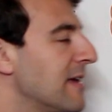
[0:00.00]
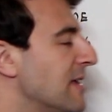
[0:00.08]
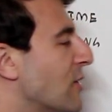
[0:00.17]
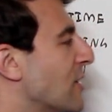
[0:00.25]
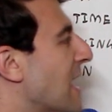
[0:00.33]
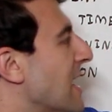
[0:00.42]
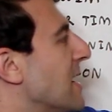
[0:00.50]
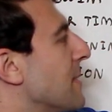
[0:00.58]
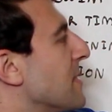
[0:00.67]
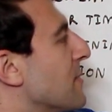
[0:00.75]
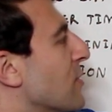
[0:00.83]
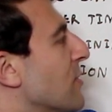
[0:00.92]
You're gonna end
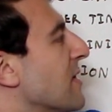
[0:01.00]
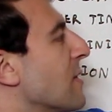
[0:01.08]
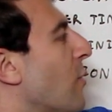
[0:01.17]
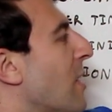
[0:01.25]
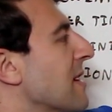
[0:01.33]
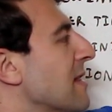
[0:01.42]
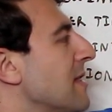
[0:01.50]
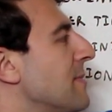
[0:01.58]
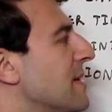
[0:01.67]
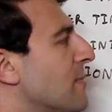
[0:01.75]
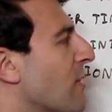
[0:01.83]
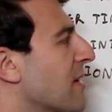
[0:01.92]
up improving one a little
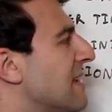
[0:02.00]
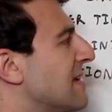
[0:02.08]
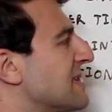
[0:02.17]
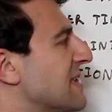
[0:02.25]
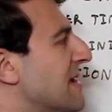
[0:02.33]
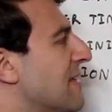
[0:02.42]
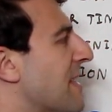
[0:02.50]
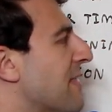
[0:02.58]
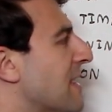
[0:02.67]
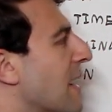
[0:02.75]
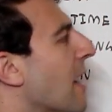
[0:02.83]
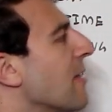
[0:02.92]
bit more easily than
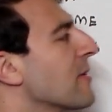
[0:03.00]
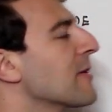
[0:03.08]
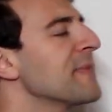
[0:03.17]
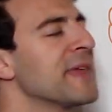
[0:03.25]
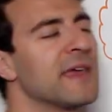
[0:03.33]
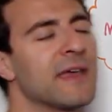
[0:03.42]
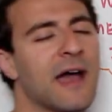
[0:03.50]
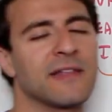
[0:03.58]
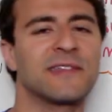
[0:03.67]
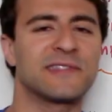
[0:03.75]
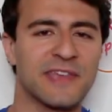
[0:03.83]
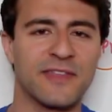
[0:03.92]
the other. I
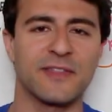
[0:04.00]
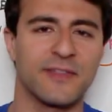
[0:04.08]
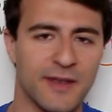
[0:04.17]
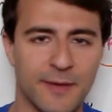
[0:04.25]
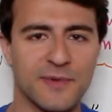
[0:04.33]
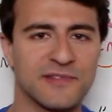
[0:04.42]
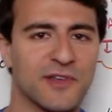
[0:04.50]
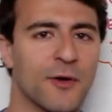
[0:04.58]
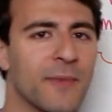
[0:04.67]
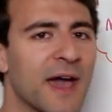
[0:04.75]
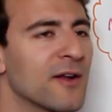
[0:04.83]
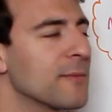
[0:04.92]
did say that the numbers don't
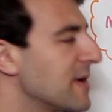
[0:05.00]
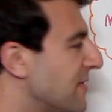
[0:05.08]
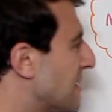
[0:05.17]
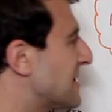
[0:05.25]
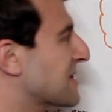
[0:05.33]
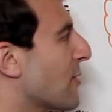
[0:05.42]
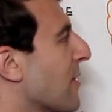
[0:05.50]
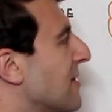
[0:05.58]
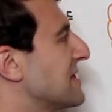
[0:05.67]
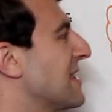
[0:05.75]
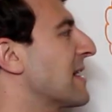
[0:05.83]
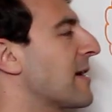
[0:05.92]
matter, but if your score
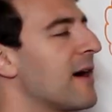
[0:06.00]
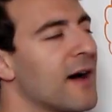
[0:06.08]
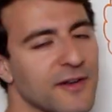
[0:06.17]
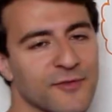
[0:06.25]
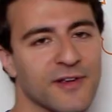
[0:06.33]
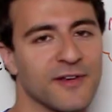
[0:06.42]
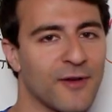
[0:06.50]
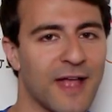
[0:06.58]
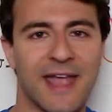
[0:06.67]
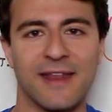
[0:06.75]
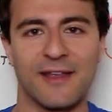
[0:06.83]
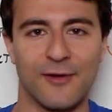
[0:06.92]
is like 100 or
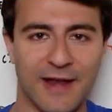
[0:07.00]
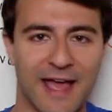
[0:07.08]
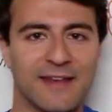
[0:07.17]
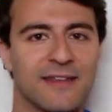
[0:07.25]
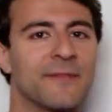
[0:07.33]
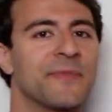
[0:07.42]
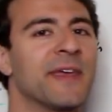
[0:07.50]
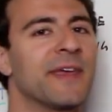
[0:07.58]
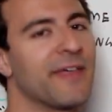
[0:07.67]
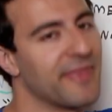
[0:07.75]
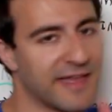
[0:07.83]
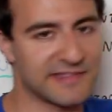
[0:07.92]
80 or 90,
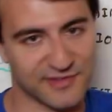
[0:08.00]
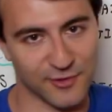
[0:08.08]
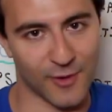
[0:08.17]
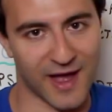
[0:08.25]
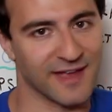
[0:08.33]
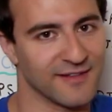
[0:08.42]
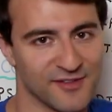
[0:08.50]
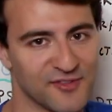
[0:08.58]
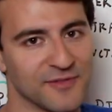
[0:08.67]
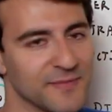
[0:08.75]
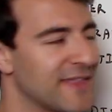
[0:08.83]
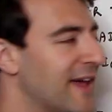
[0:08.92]
that's too high. It
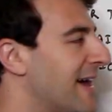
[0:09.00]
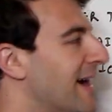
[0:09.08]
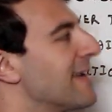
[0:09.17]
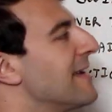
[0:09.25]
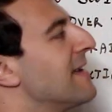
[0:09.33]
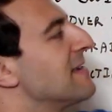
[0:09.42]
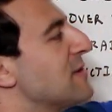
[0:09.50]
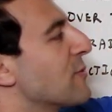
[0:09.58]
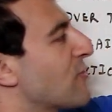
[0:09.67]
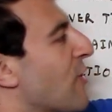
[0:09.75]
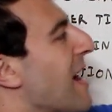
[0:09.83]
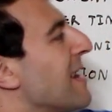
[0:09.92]
shouldn't be that high. So
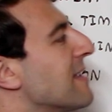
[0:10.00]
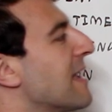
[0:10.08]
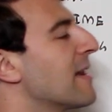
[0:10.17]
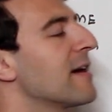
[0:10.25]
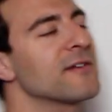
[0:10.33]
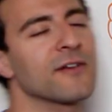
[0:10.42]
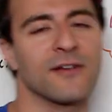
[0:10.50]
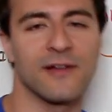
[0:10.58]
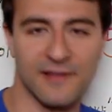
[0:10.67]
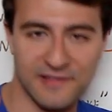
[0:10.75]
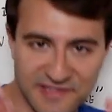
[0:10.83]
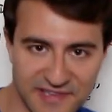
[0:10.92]
try and get under
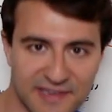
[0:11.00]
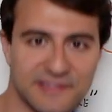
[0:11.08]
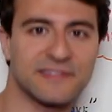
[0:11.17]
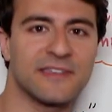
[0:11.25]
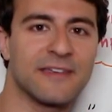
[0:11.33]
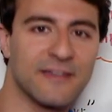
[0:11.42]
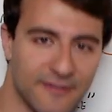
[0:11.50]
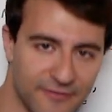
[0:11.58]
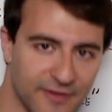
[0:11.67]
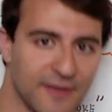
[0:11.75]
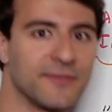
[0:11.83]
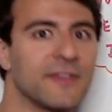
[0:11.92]
60,
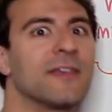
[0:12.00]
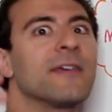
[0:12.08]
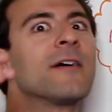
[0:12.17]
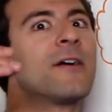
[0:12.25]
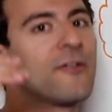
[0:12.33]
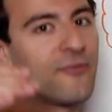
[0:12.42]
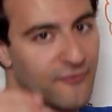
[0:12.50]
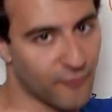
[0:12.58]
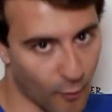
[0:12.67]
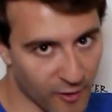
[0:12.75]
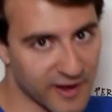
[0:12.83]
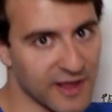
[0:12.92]
50,
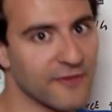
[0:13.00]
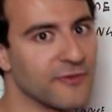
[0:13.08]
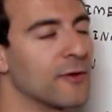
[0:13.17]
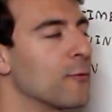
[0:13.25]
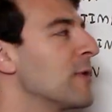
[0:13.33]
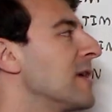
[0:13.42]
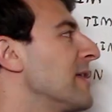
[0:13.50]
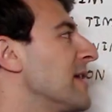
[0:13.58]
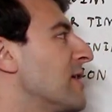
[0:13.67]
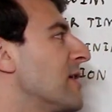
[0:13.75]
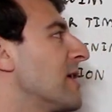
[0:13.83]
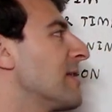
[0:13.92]
40 if you're really
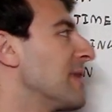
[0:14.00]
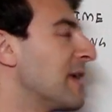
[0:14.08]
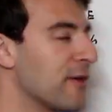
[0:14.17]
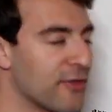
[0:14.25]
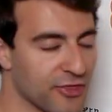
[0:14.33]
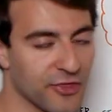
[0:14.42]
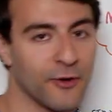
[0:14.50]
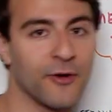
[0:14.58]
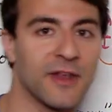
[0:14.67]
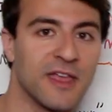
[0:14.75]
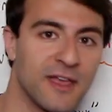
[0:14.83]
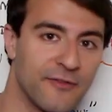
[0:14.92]
good,
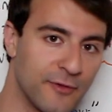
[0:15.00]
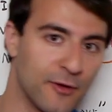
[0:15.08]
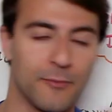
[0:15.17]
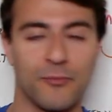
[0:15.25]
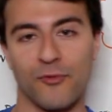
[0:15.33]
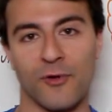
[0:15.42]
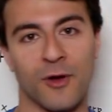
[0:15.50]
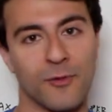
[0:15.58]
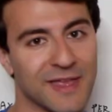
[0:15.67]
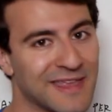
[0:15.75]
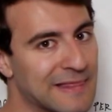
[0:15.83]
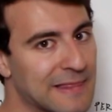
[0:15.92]
30 if you're pro
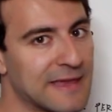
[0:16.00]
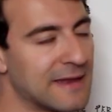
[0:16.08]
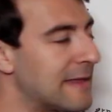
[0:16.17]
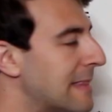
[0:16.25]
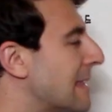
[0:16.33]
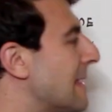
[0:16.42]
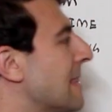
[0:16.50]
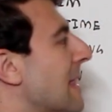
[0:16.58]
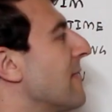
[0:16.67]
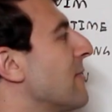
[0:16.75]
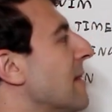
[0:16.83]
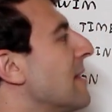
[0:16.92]
elite
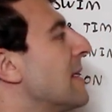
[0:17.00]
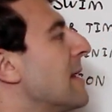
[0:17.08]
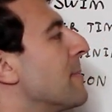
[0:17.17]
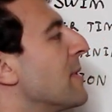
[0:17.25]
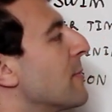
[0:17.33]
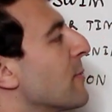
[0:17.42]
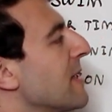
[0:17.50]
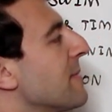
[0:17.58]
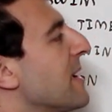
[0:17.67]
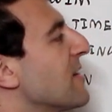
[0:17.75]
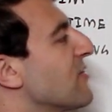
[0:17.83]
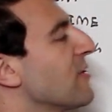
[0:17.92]
level, but really
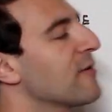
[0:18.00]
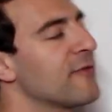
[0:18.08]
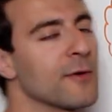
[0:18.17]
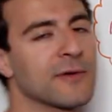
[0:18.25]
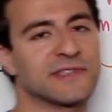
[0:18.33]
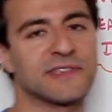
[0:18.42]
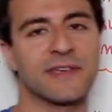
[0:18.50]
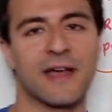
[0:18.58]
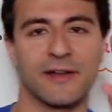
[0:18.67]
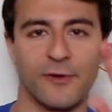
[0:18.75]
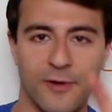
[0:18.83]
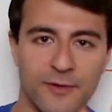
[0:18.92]
make sure you're focusing
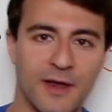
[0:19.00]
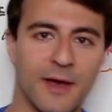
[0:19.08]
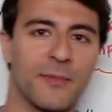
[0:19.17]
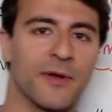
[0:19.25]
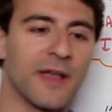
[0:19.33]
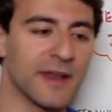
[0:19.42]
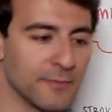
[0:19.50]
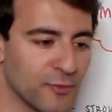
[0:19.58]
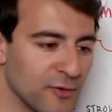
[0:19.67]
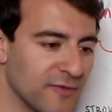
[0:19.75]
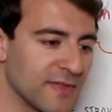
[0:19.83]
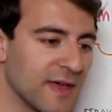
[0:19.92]
on your own number and
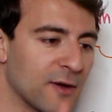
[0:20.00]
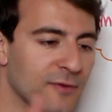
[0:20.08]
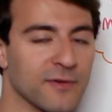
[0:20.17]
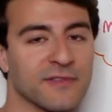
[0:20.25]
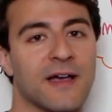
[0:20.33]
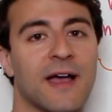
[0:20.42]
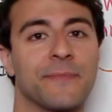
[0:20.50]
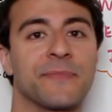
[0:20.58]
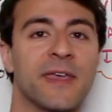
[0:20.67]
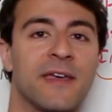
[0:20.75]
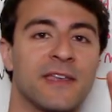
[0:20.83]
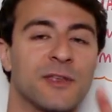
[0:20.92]
improving that over time.
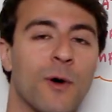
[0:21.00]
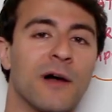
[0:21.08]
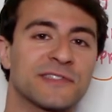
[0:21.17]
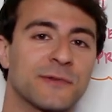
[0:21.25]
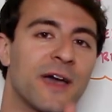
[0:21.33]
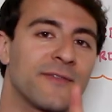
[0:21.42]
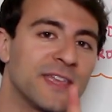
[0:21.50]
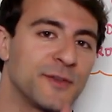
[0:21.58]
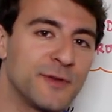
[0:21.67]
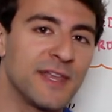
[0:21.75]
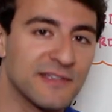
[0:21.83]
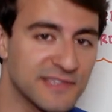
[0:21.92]
You also have a
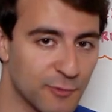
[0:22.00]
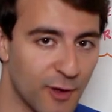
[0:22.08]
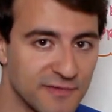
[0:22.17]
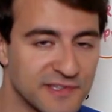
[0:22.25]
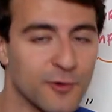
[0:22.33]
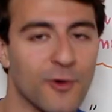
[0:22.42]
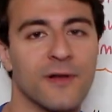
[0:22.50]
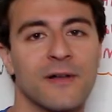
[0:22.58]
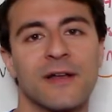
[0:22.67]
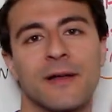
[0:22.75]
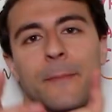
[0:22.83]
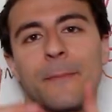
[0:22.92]
unique SWOLF score
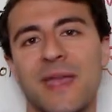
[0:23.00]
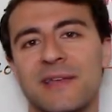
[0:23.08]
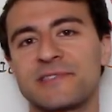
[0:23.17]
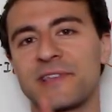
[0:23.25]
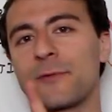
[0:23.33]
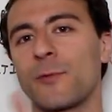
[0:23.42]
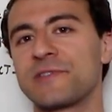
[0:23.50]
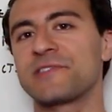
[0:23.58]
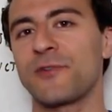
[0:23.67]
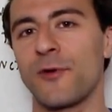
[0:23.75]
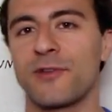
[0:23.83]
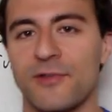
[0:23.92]
based on what
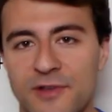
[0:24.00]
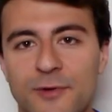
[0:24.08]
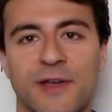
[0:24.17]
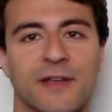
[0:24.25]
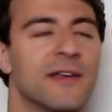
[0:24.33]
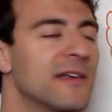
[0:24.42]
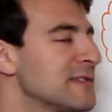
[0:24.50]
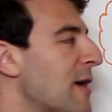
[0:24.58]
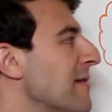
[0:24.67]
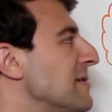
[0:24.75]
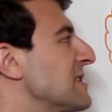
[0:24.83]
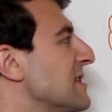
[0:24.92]
stroke you're doing. So
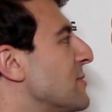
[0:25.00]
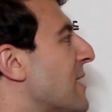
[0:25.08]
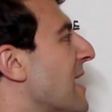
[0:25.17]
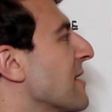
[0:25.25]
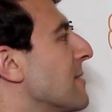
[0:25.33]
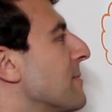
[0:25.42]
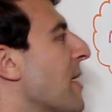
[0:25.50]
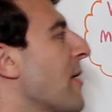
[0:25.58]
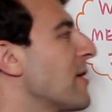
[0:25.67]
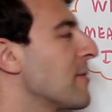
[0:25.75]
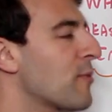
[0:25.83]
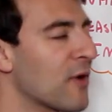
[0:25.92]
obviously you can't compare
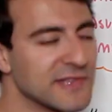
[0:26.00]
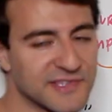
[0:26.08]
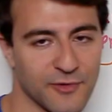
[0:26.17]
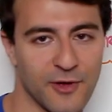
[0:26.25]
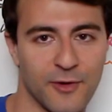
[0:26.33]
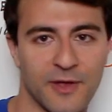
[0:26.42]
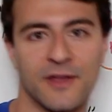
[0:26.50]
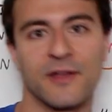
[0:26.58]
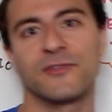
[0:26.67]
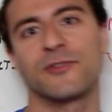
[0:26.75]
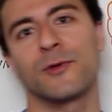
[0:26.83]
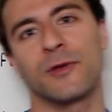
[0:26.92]
your breaststroke
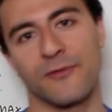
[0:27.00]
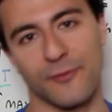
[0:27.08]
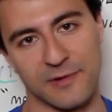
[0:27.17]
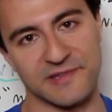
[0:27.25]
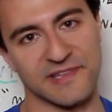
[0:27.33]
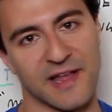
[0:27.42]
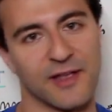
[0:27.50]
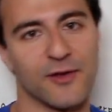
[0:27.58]
to your freestyle.